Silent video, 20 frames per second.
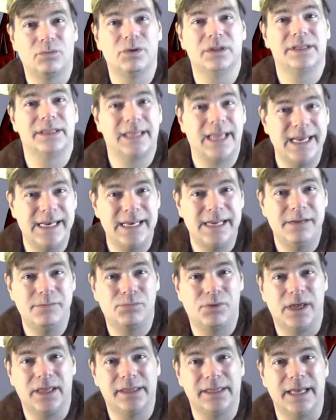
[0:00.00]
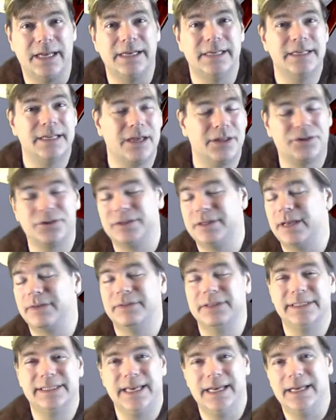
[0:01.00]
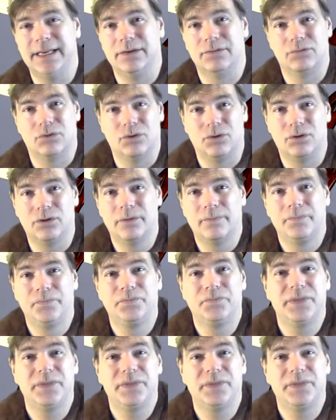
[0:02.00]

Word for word: with lightning breath and another devastating roll,